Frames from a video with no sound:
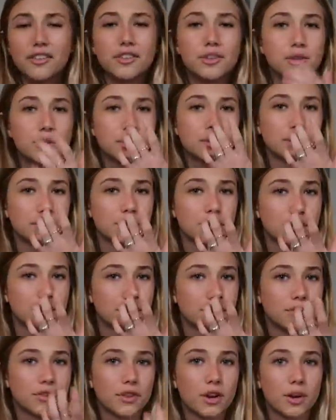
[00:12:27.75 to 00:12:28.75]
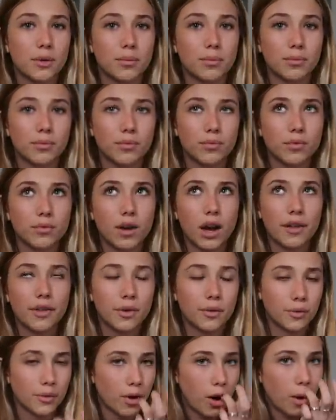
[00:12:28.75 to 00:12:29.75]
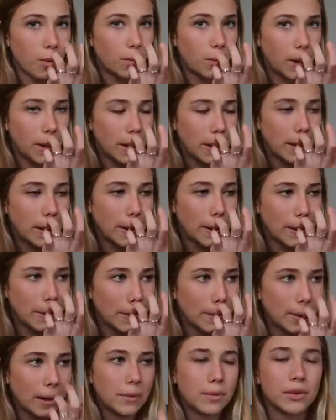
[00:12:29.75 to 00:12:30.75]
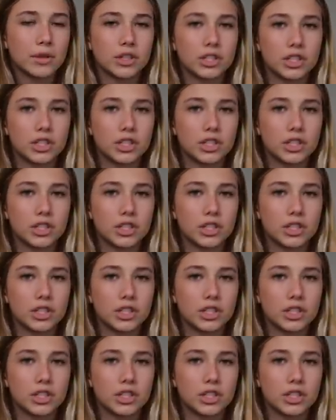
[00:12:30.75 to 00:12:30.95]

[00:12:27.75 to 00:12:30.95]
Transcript: a few swimsuits from, I think, Romwe, might have been